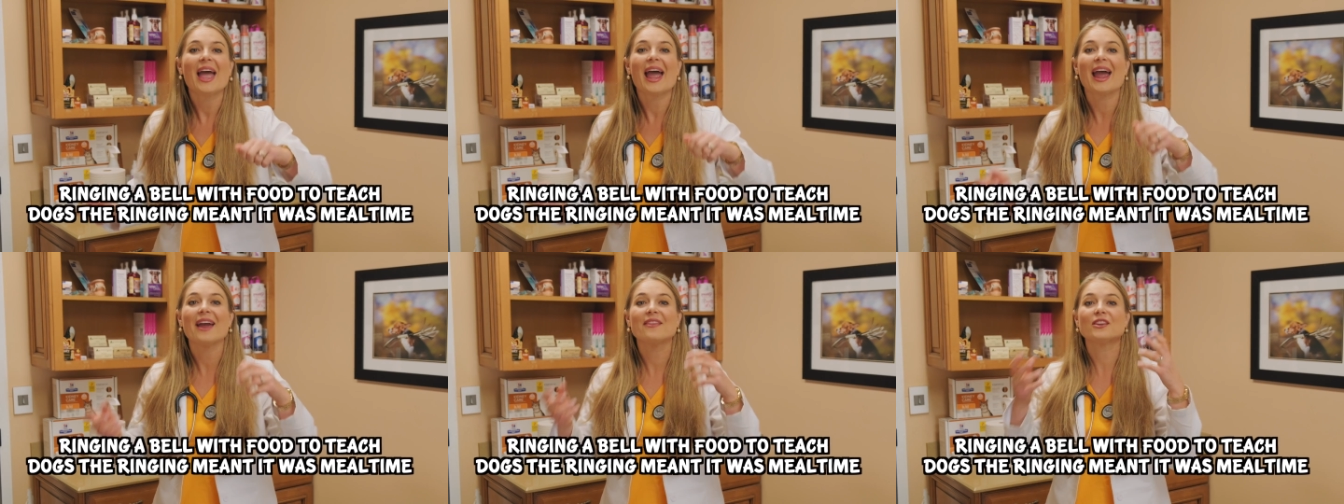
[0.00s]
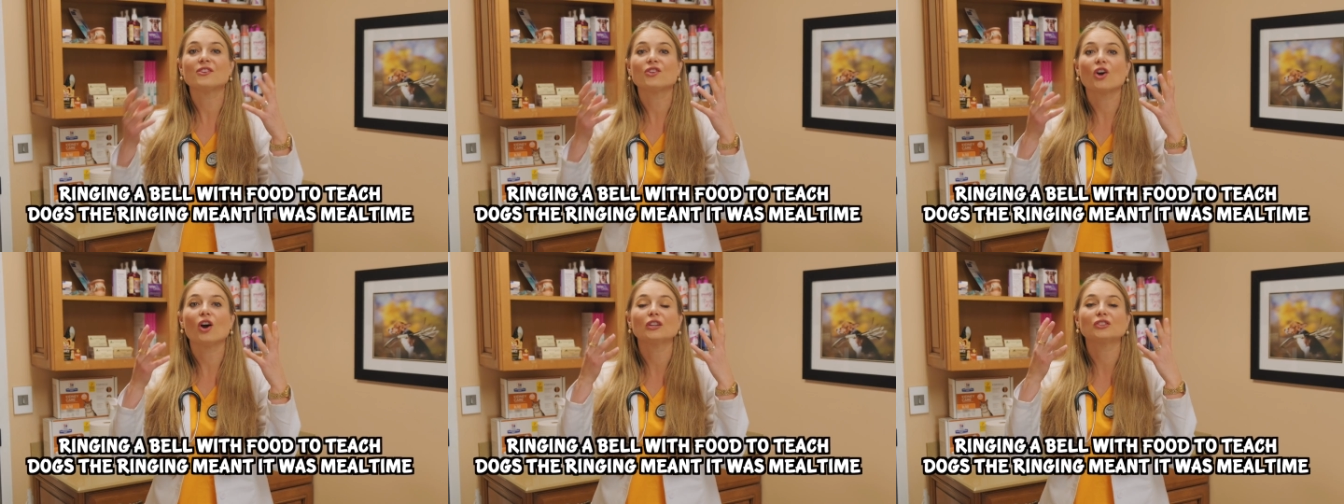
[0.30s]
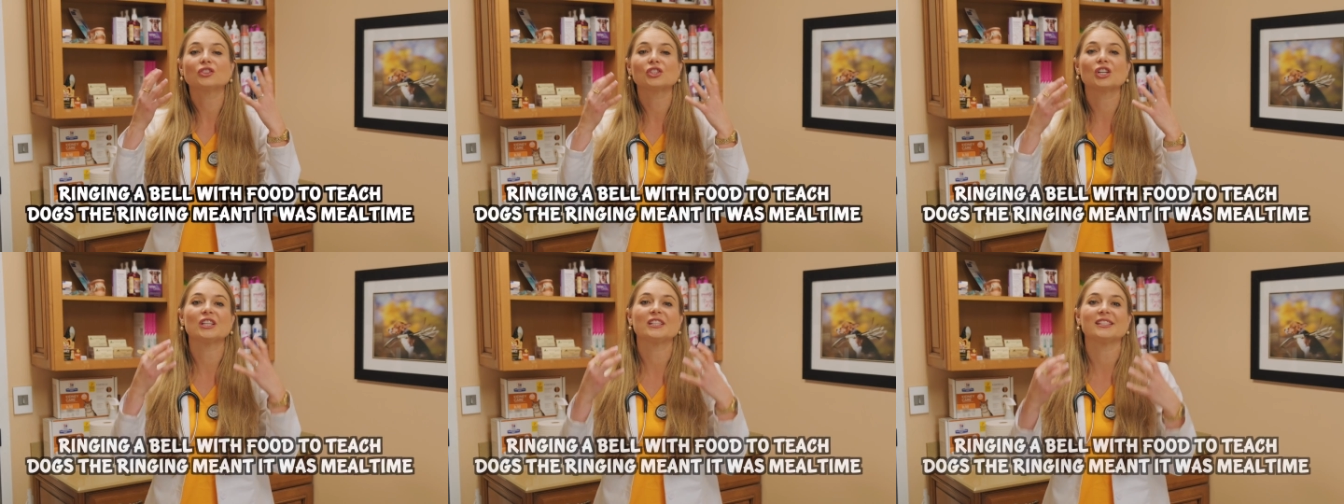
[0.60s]
and the dog
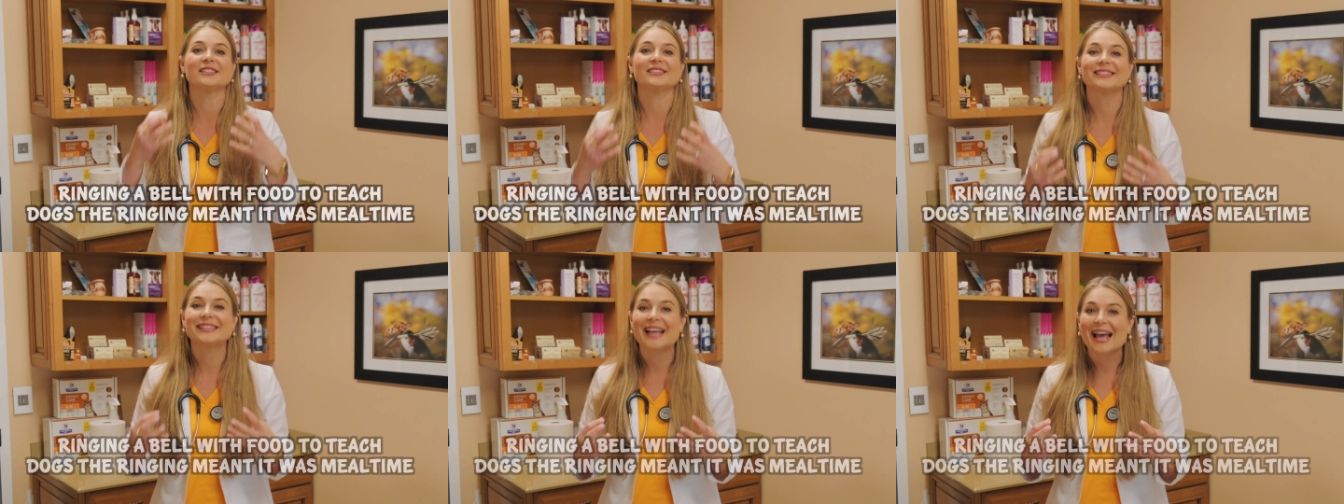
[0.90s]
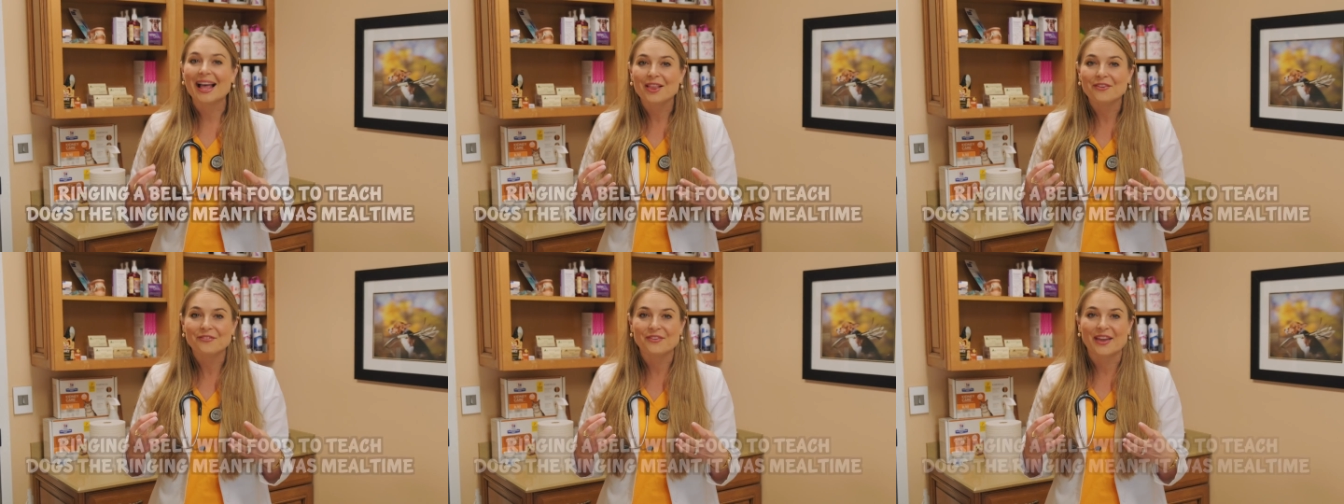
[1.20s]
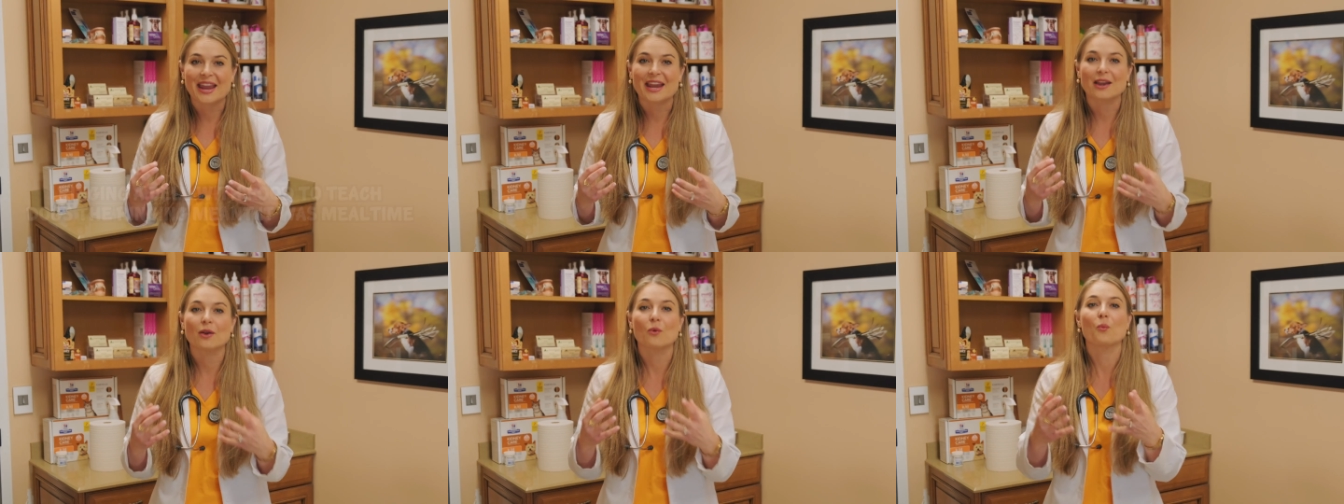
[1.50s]
started to
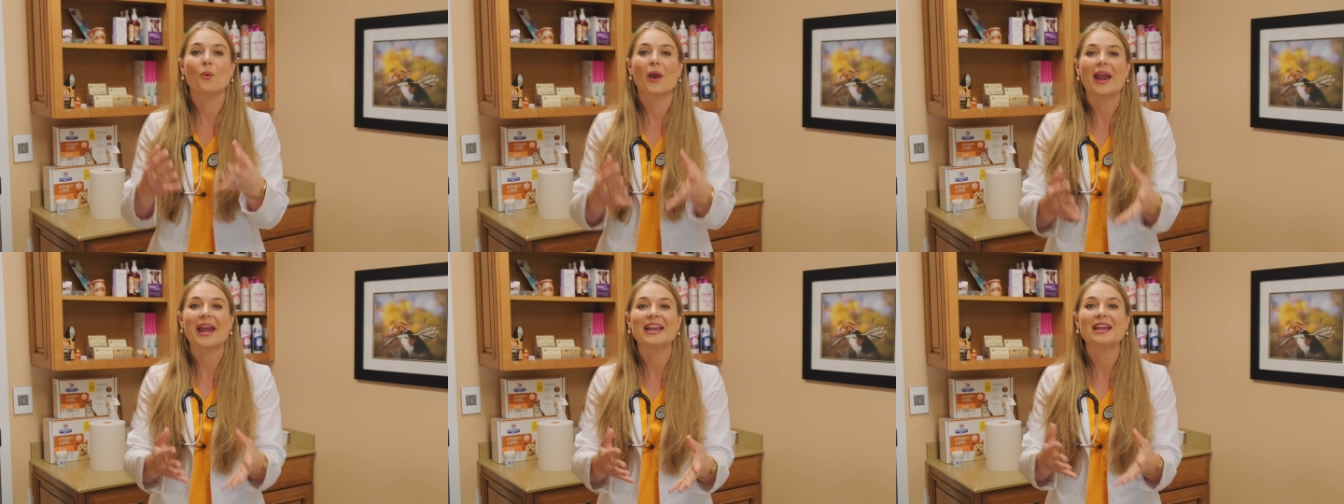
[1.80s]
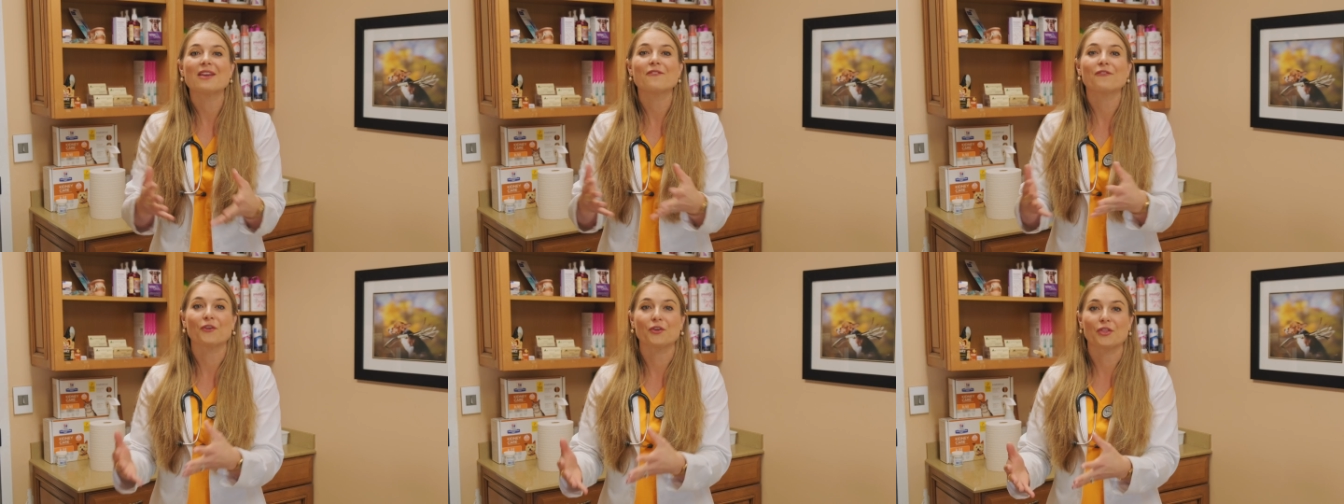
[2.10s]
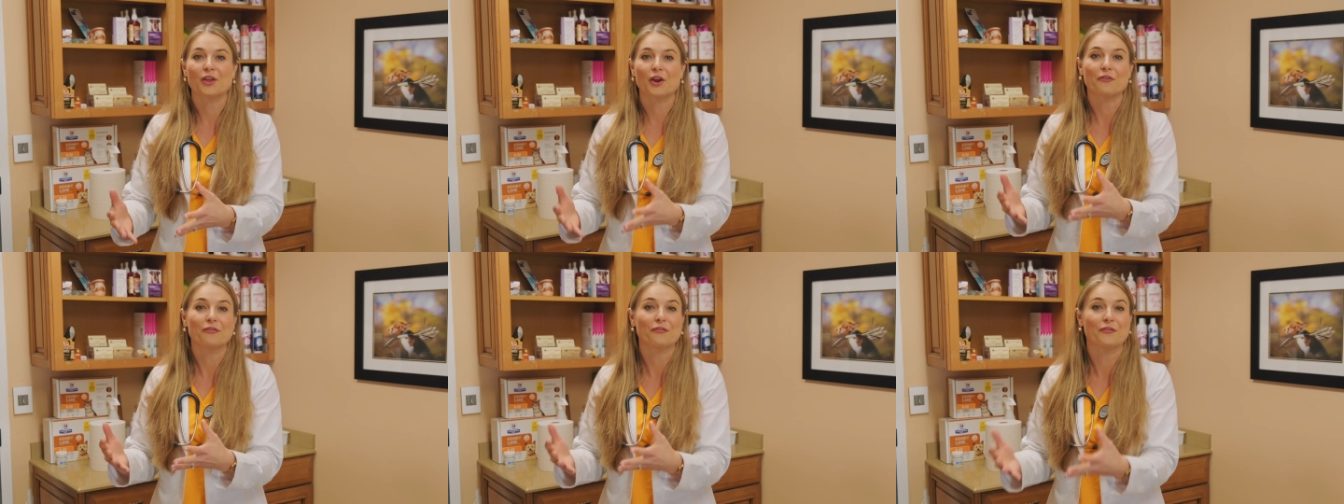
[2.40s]
salivate waiting for
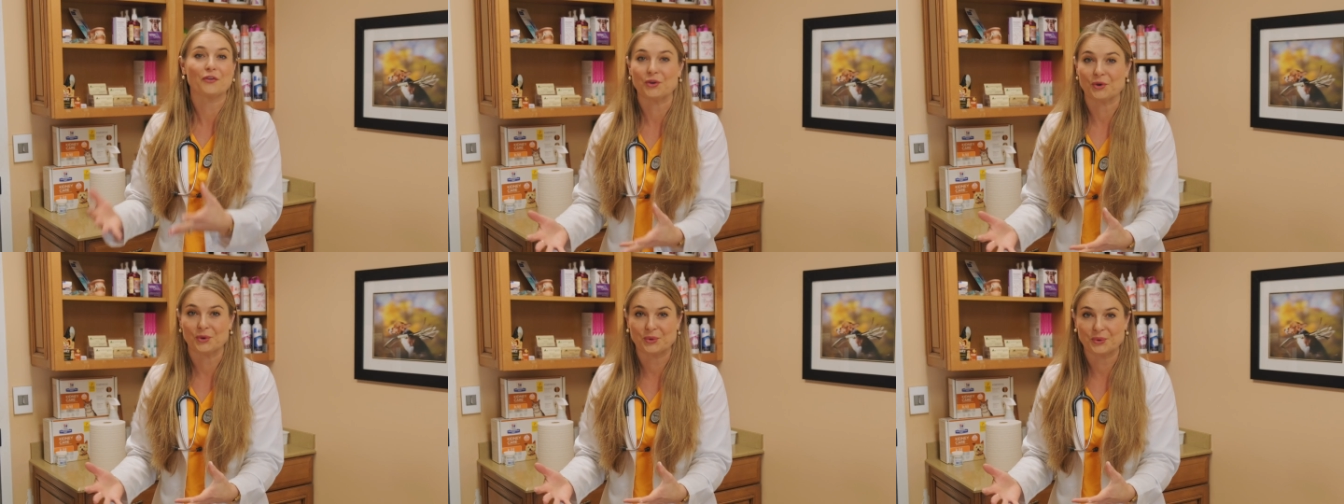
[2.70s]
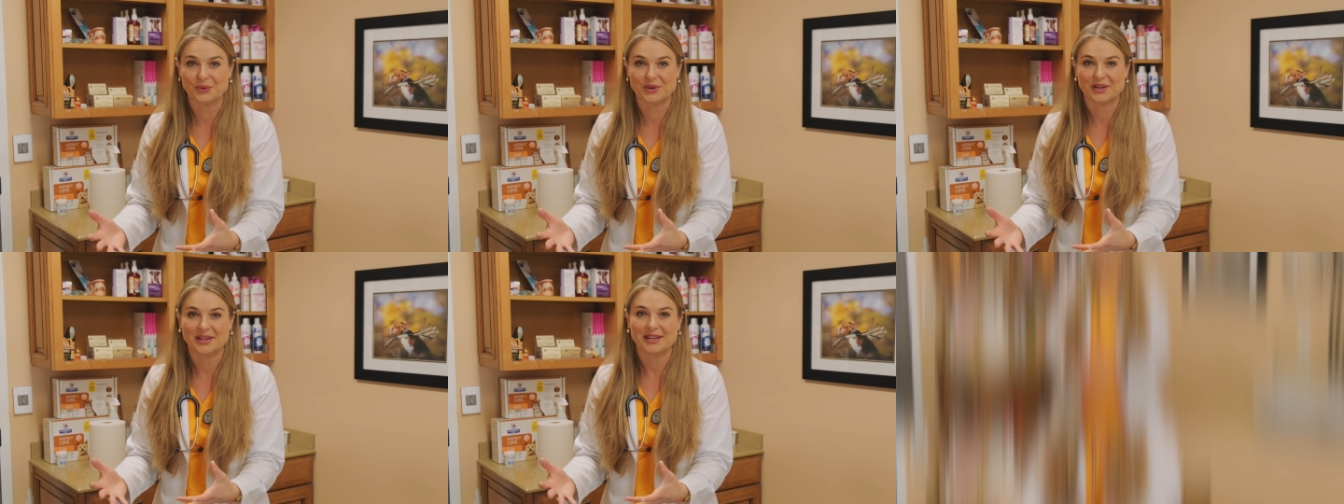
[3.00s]
their food.